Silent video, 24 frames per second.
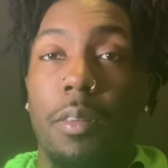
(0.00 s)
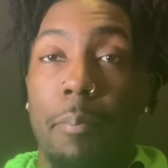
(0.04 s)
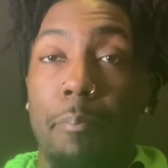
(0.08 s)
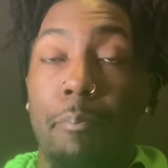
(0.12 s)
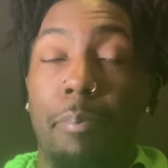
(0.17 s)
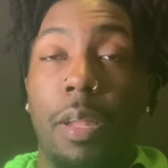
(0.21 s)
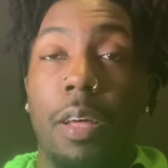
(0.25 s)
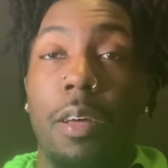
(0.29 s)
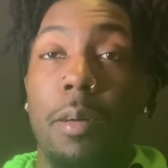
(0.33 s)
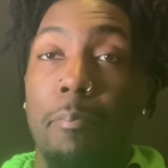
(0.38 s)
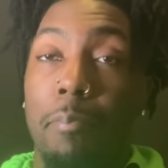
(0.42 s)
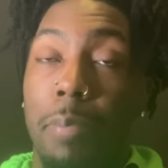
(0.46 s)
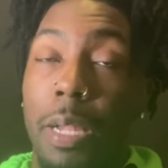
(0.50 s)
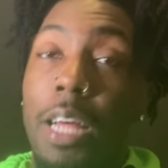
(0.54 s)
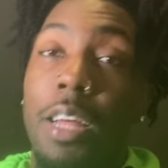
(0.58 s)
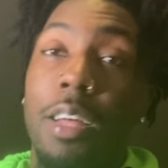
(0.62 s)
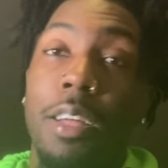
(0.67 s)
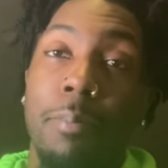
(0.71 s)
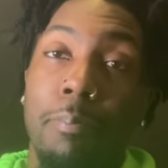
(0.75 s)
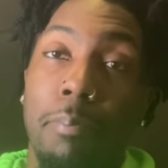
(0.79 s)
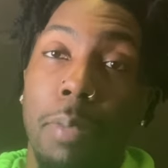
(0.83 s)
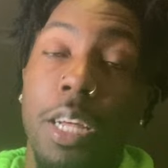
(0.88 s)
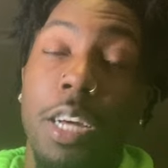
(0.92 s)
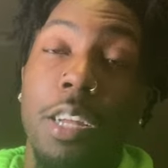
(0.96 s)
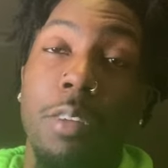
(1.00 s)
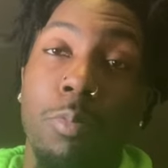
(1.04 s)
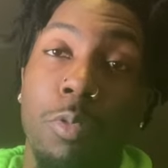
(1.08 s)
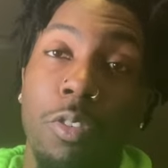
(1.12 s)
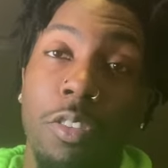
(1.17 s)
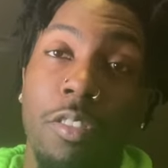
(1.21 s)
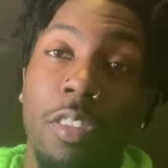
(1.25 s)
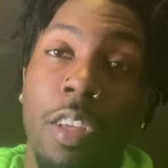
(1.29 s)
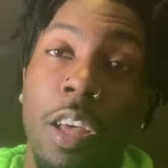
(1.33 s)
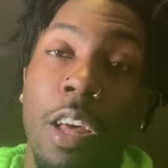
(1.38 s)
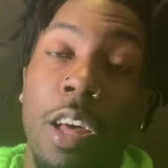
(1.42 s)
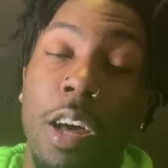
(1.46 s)
Blood, blood, blood
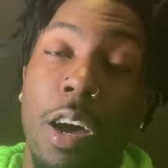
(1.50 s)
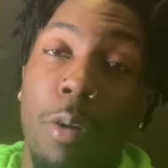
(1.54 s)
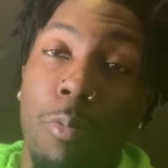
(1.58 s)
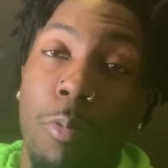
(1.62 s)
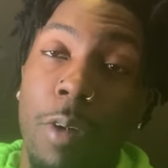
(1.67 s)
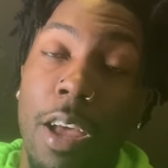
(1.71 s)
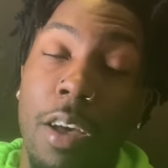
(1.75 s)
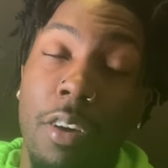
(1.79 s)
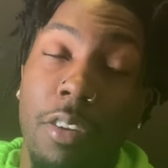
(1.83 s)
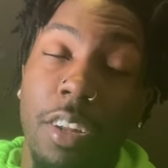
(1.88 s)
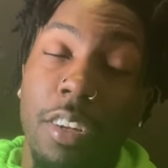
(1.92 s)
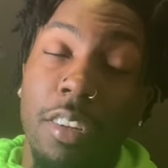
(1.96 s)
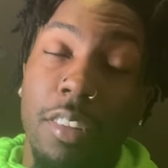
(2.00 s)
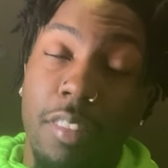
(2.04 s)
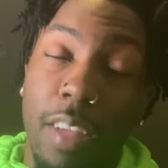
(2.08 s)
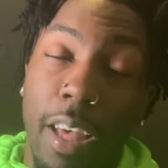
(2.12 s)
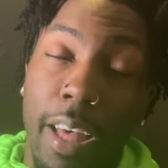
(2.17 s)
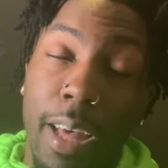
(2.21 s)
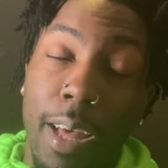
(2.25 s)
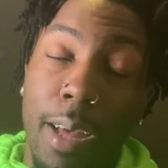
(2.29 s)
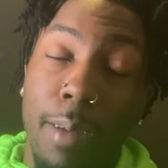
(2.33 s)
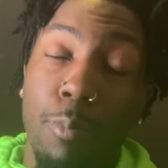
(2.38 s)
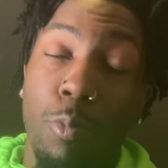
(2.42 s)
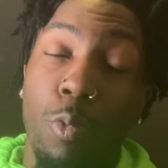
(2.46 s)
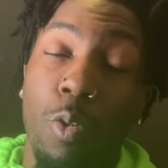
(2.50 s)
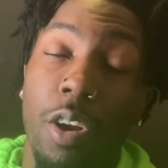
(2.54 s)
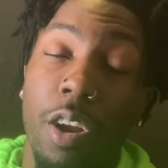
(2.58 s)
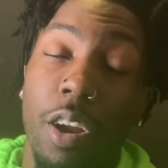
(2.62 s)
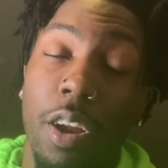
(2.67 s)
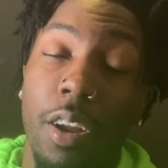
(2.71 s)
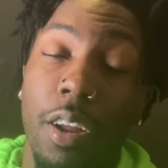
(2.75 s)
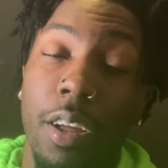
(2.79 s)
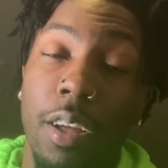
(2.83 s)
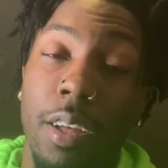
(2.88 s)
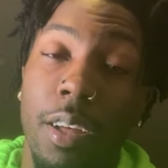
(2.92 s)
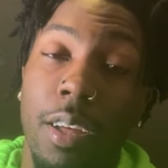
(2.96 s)
was around in the time
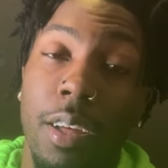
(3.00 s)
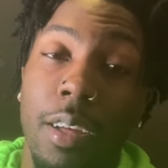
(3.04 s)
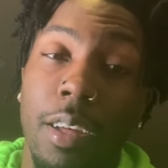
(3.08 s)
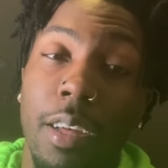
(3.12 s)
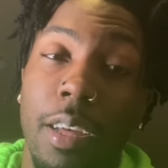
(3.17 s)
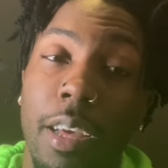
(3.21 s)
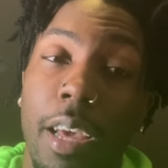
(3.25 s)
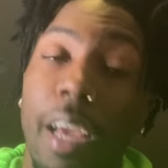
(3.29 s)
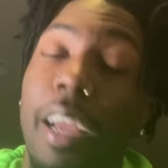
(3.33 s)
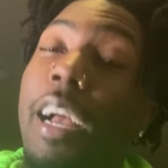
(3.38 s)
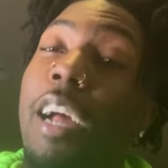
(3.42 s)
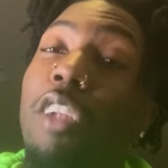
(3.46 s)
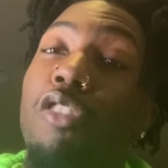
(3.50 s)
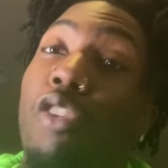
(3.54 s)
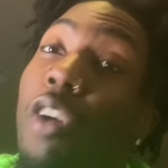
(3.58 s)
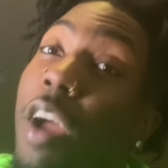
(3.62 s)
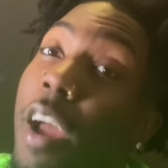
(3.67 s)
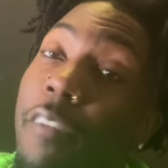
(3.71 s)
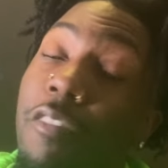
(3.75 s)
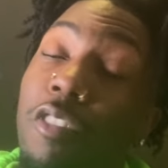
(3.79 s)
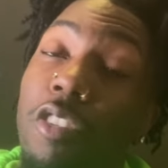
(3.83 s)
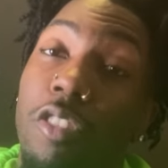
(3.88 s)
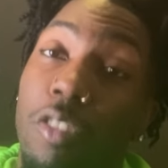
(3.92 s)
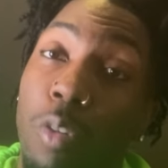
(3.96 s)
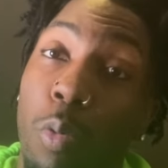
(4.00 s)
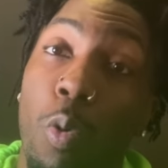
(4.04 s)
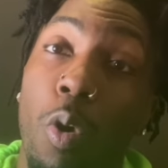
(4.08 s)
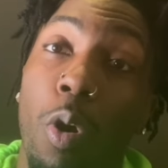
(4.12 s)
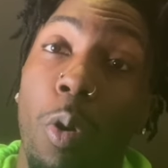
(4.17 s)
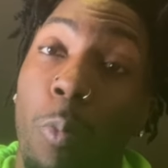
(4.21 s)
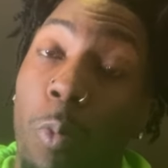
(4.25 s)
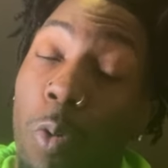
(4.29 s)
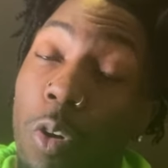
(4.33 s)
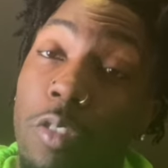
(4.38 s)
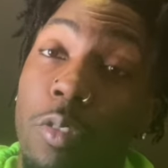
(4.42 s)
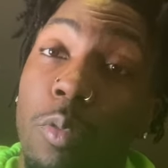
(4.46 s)
where he got drafted to
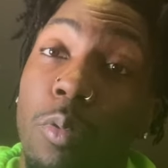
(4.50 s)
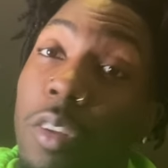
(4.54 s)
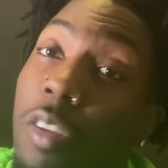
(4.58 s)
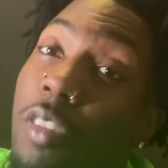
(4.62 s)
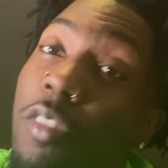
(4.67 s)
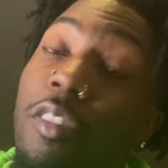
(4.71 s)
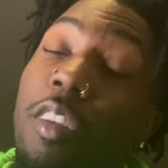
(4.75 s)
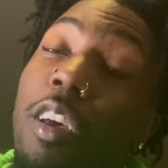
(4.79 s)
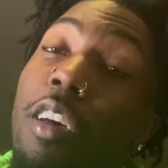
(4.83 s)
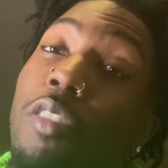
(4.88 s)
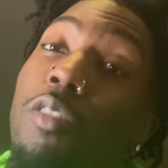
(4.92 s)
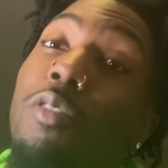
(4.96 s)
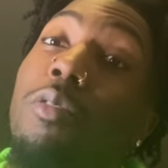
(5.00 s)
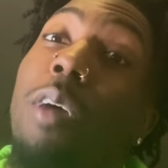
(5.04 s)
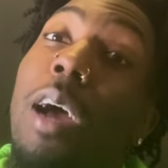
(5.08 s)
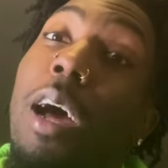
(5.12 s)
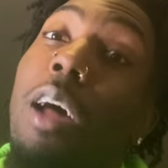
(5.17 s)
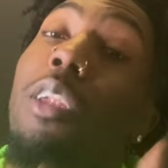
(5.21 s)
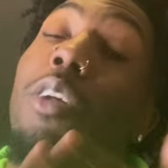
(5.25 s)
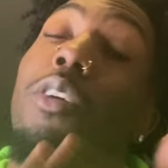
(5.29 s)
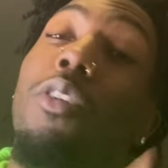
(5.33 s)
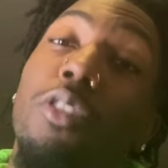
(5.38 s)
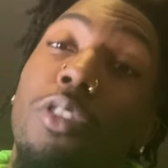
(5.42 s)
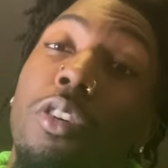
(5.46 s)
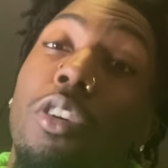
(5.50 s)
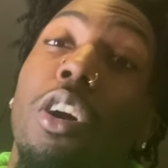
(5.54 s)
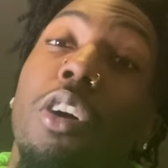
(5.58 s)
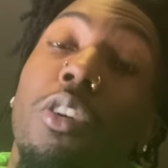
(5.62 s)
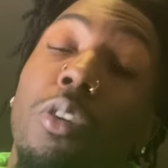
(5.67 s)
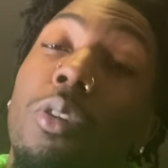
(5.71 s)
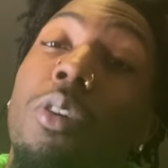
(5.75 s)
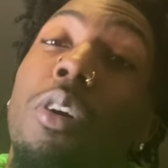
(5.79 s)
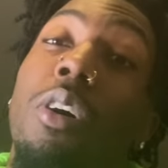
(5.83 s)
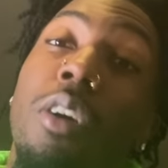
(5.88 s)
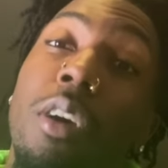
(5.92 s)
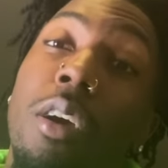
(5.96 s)
World War II. This tells you how long
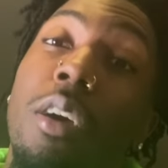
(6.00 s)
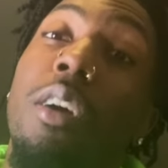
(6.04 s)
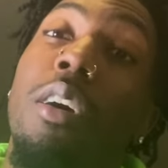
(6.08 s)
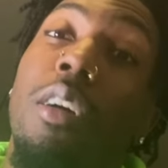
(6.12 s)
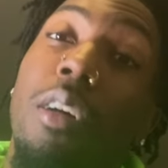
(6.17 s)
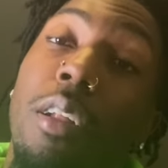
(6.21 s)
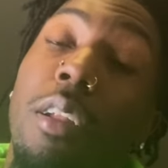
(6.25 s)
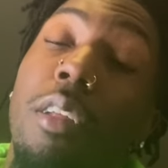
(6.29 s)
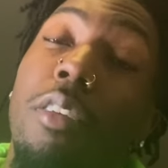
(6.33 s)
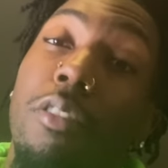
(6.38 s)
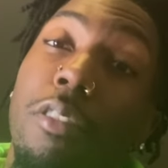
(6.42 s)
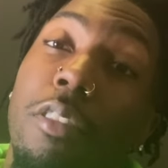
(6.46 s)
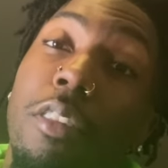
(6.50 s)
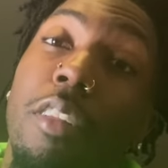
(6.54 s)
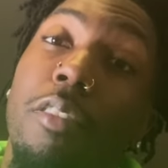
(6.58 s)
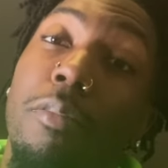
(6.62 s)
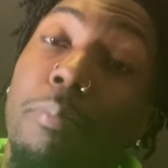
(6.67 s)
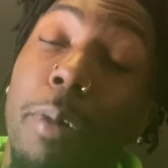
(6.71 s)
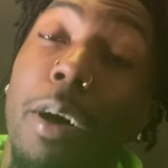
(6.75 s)
ago this this